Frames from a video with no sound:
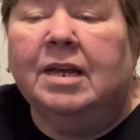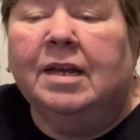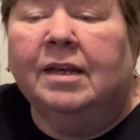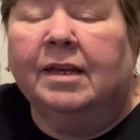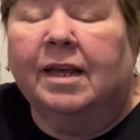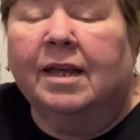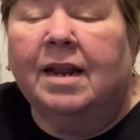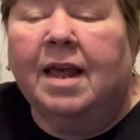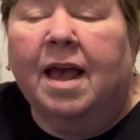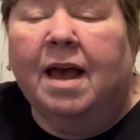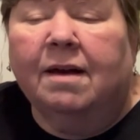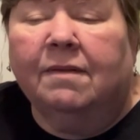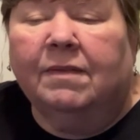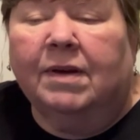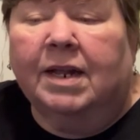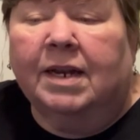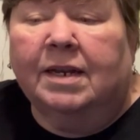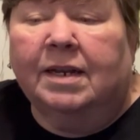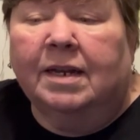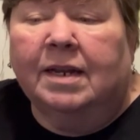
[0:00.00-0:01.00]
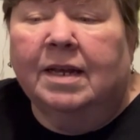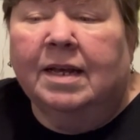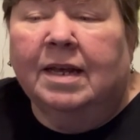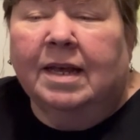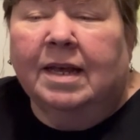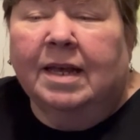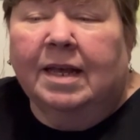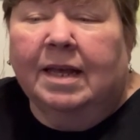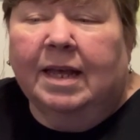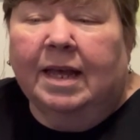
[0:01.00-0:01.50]
can have on
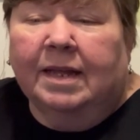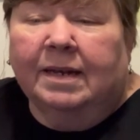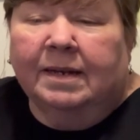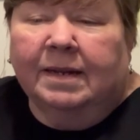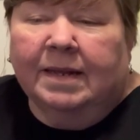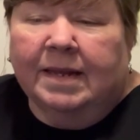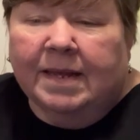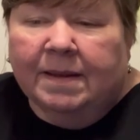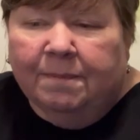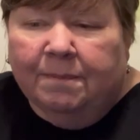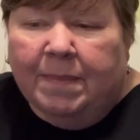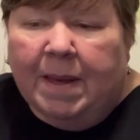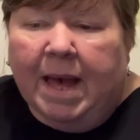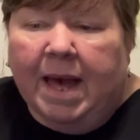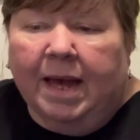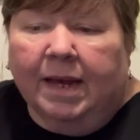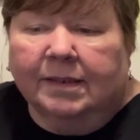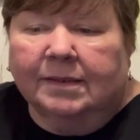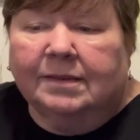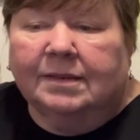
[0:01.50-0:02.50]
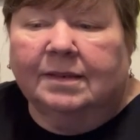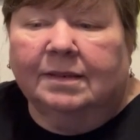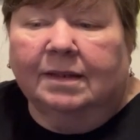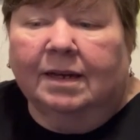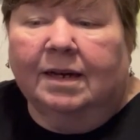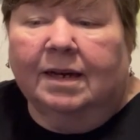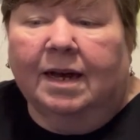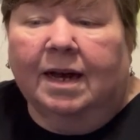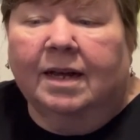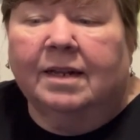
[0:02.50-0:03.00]
an impact
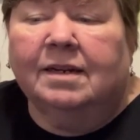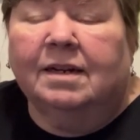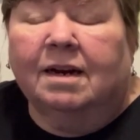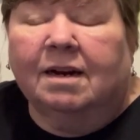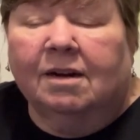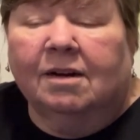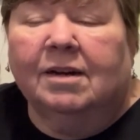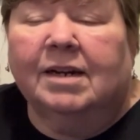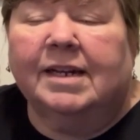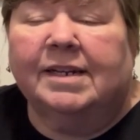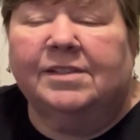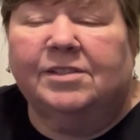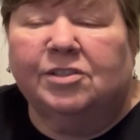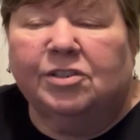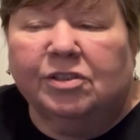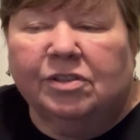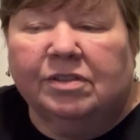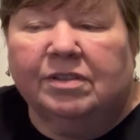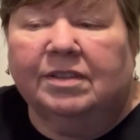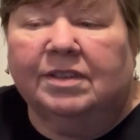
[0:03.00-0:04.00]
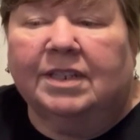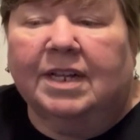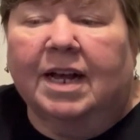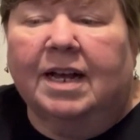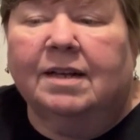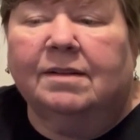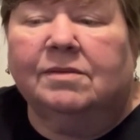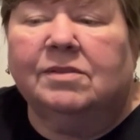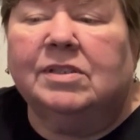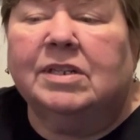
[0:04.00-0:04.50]
on our external
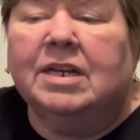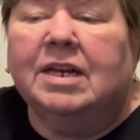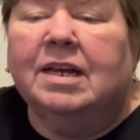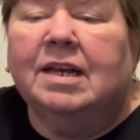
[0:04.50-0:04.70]
lives